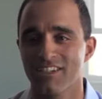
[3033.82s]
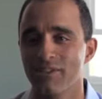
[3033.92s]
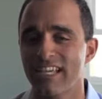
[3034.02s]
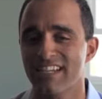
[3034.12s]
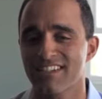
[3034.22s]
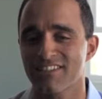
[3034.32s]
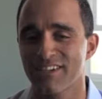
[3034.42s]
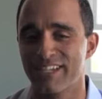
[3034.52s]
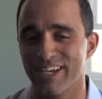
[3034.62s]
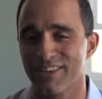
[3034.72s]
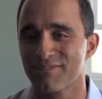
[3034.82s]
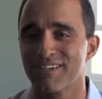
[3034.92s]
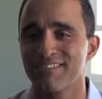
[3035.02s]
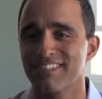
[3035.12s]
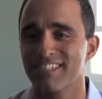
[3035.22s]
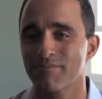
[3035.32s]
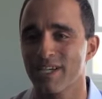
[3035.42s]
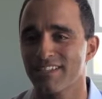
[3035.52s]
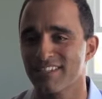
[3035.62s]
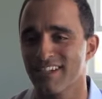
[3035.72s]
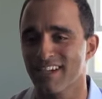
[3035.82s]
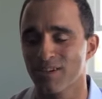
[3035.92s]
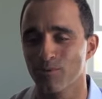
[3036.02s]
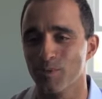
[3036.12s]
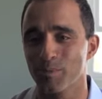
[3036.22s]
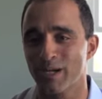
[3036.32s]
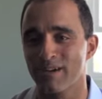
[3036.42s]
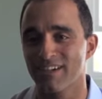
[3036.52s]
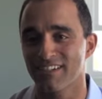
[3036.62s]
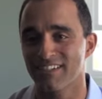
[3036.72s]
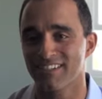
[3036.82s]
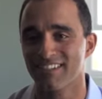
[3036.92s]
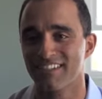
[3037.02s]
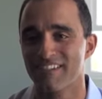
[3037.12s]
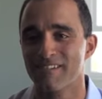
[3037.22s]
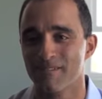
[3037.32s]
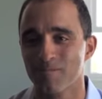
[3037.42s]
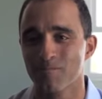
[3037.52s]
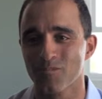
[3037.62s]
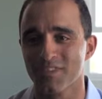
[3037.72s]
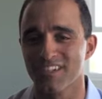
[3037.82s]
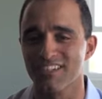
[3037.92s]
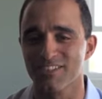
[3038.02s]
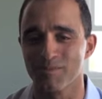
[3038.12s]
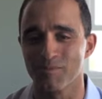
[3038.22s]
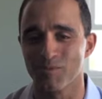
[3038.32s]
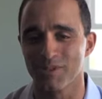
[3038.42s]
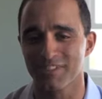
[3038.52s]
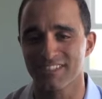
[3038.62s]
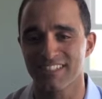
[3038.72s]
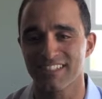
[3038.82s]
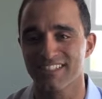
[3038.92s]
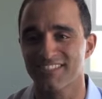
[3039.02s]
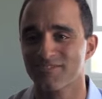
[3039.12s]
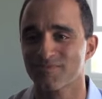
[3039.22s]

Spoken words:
necessarily get through everything based on kind of willpower. It takes a little bit more than that.